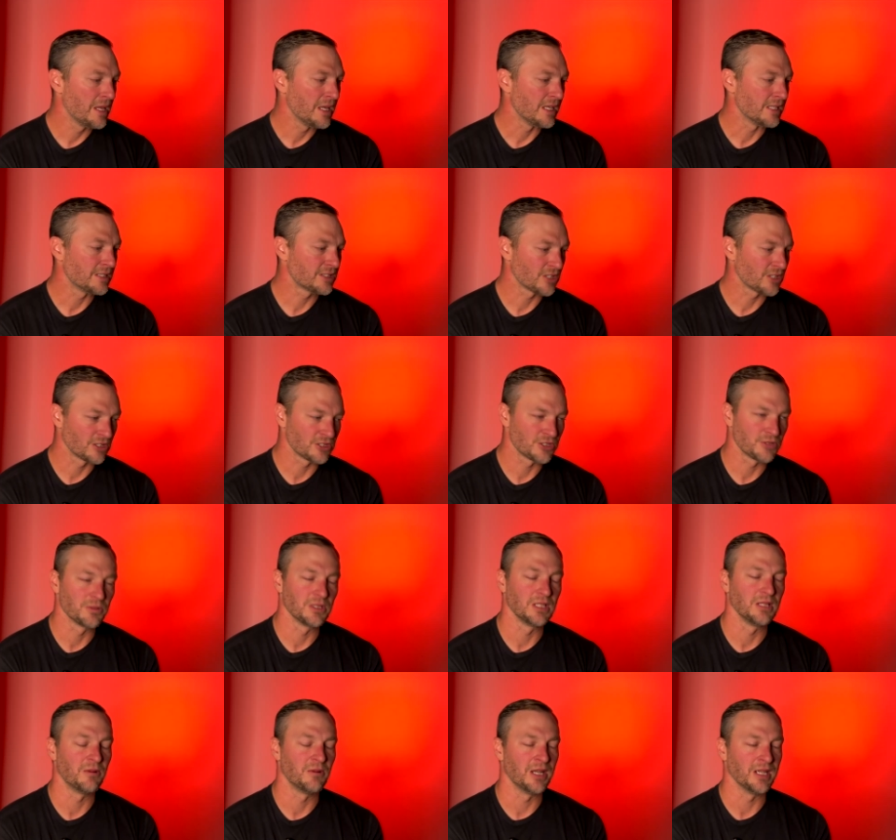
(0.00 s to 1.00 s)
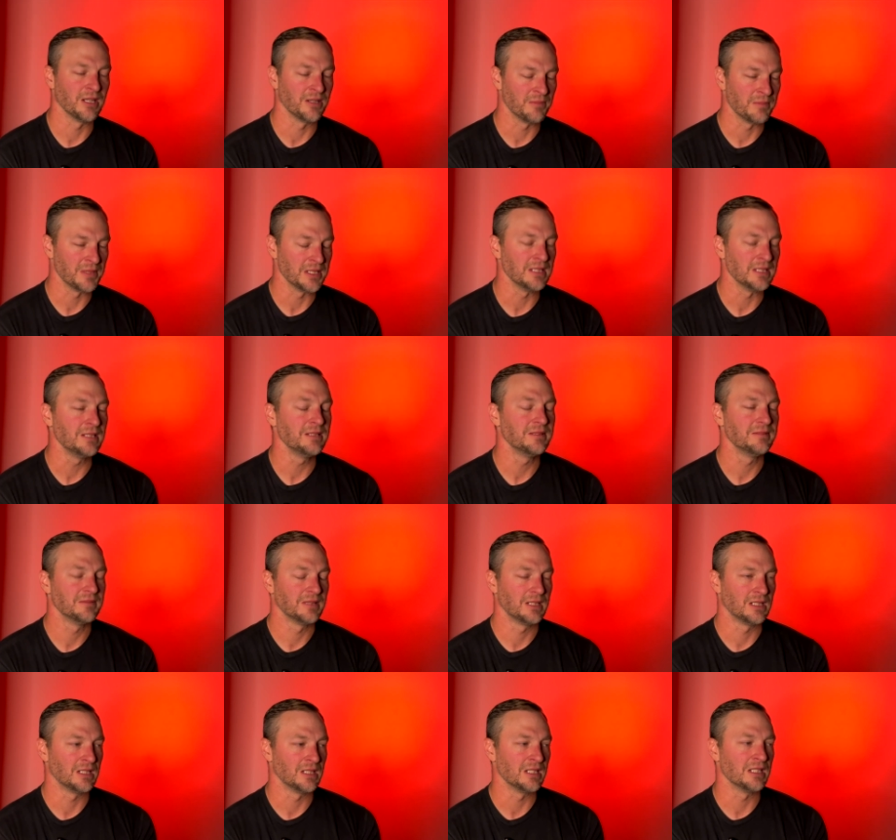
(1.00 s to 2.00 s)
It starts to really weigh on me
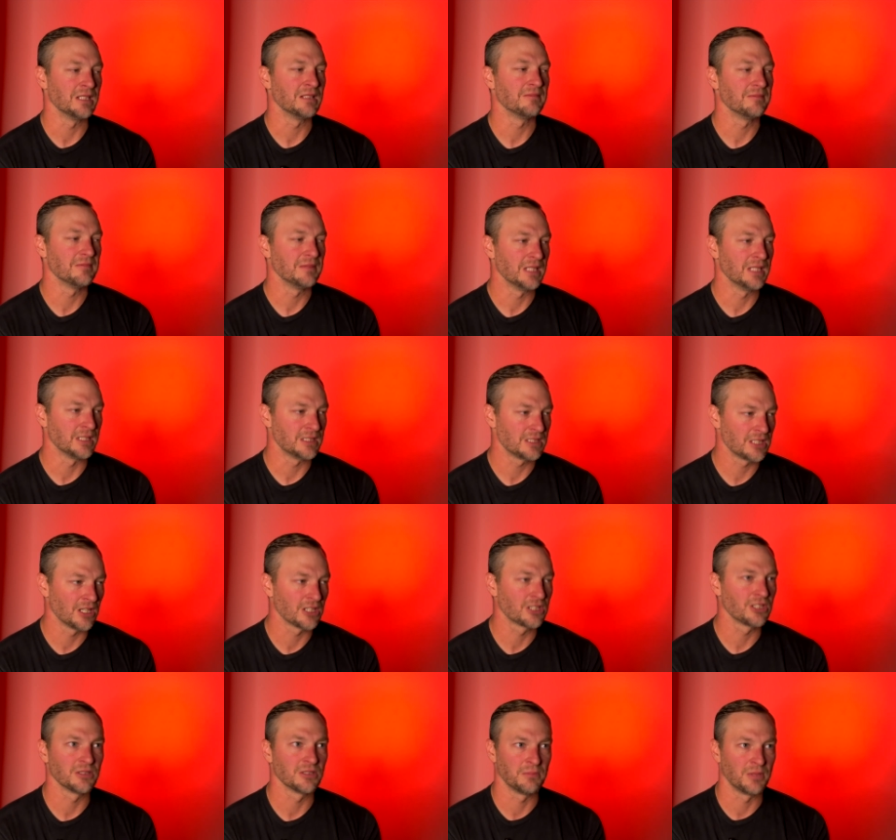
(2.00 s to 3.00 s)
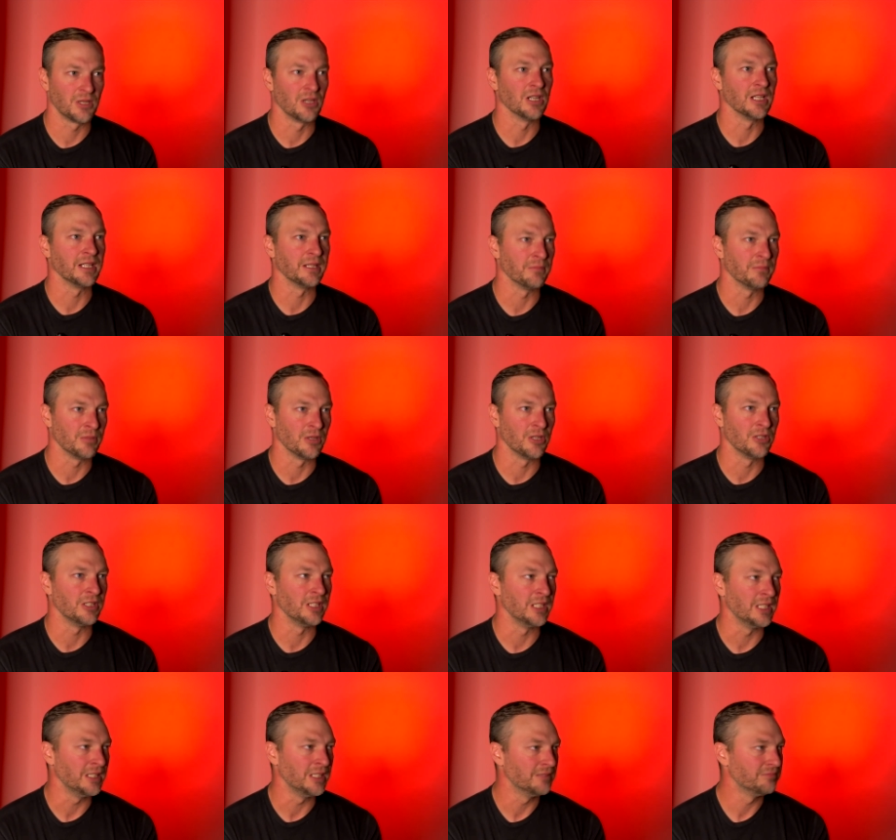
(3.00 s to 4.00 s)
that Tucker, Marley, and
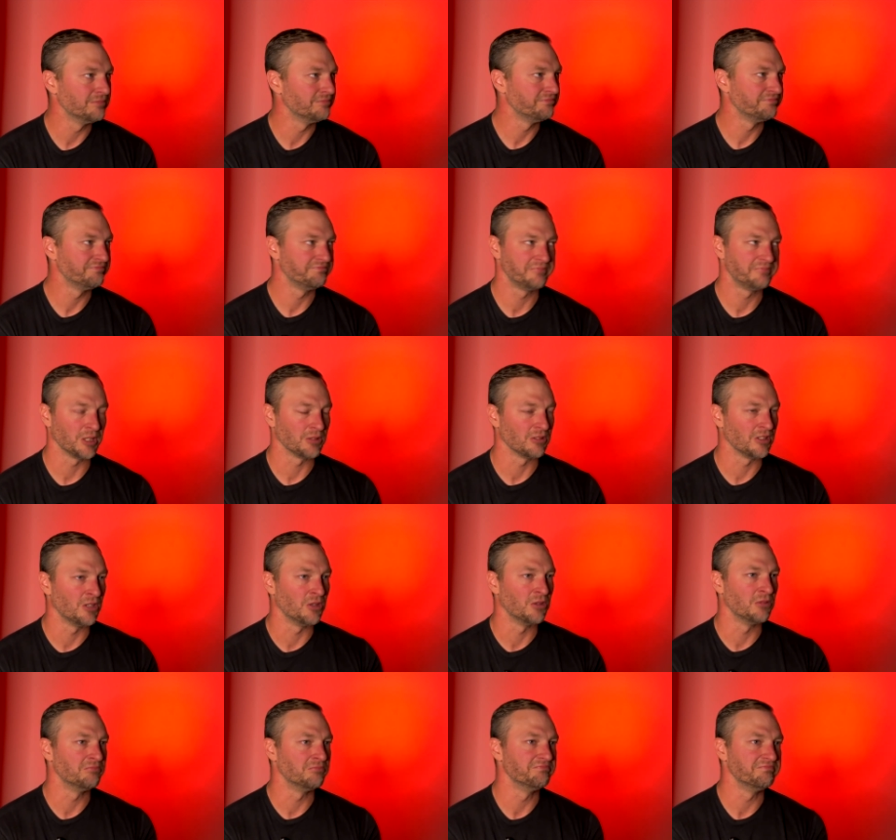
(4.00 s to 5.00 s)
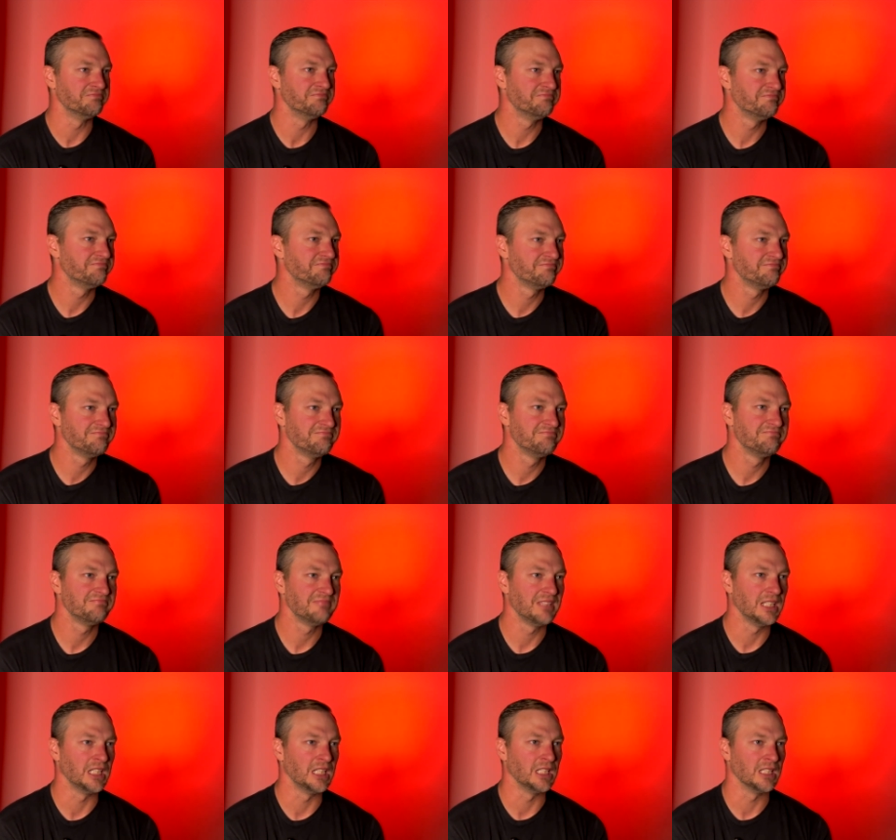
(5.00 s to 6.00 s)
Brody don't know
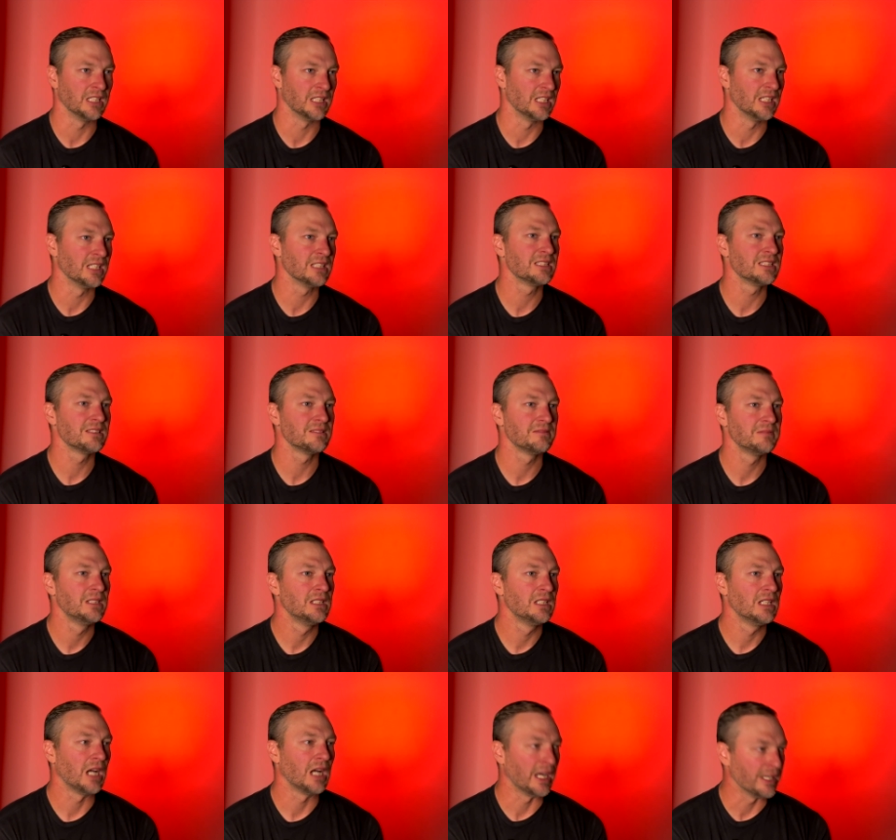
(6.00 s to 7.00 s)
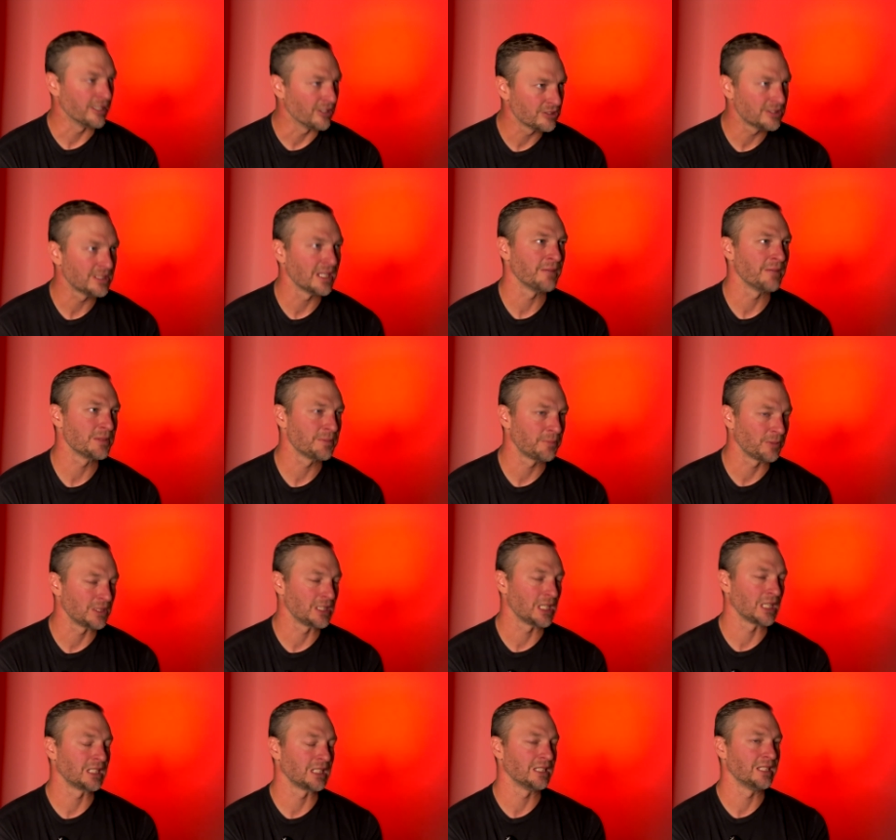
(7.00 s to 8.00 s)
any of this. I know Sam's
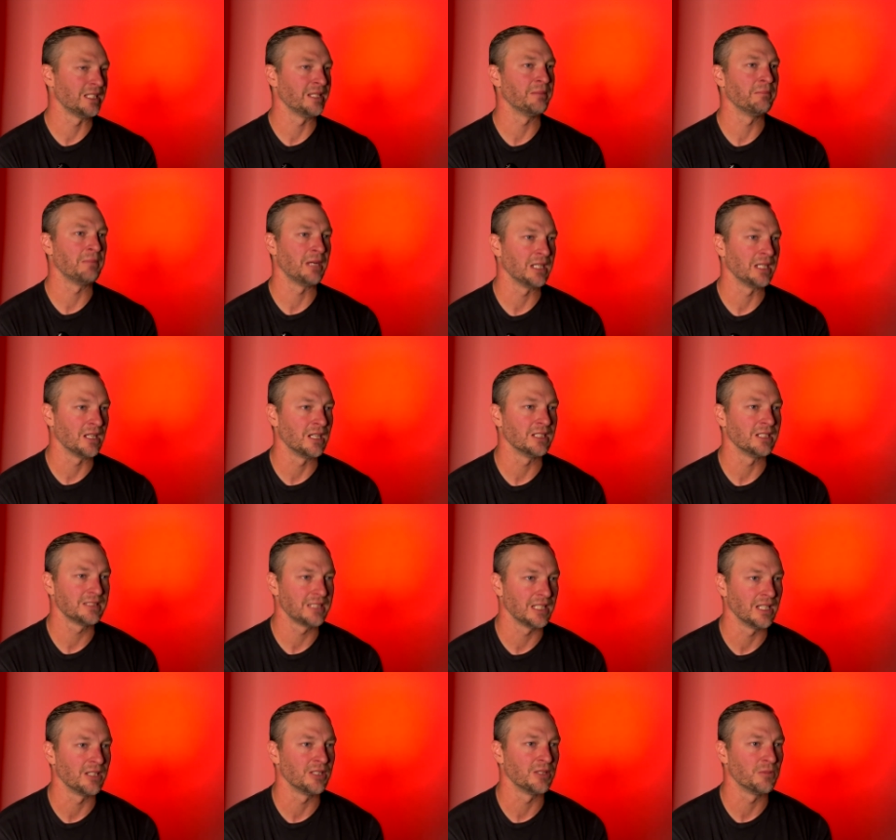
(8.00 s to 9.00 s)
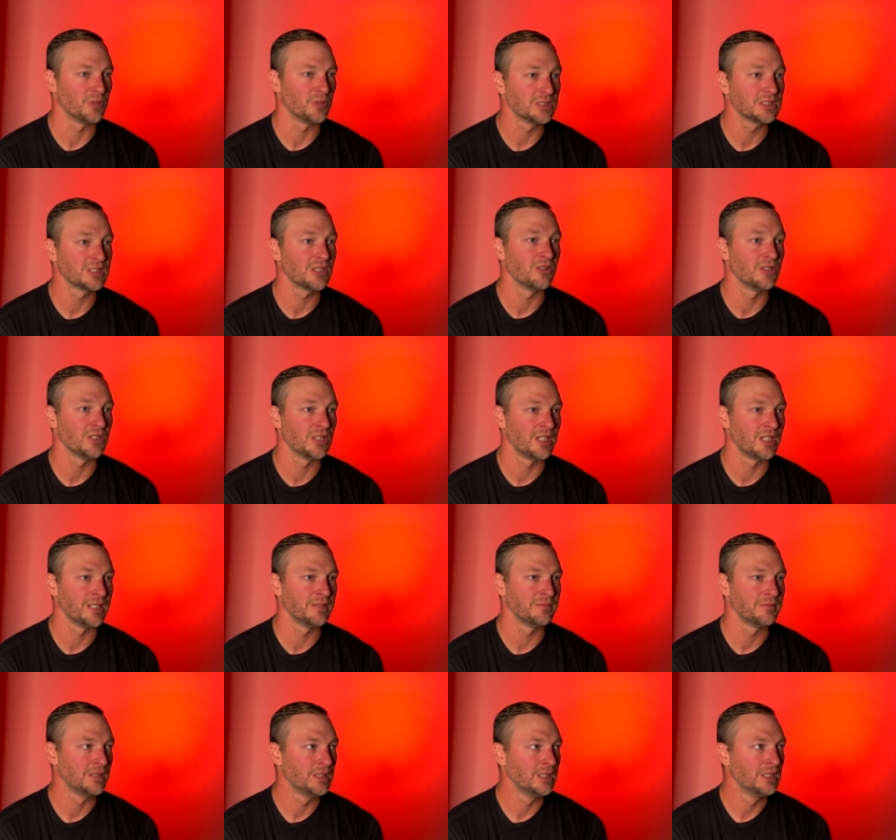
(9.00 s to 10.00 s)
protecting them by not telling them what's going on.